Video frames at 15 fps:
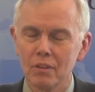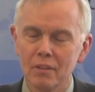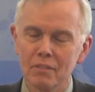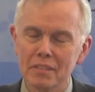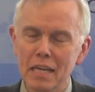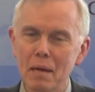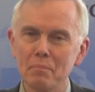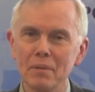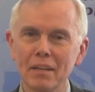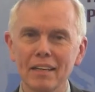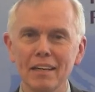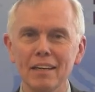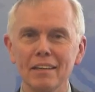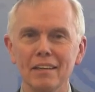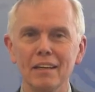if it's
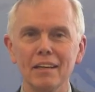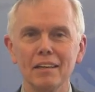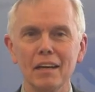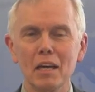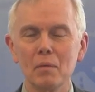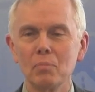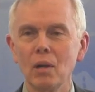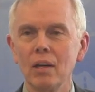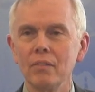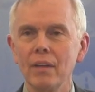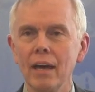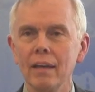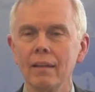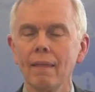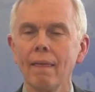happening, I, I, I applaud
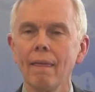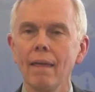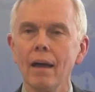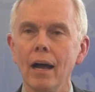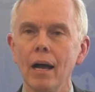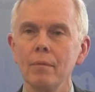that.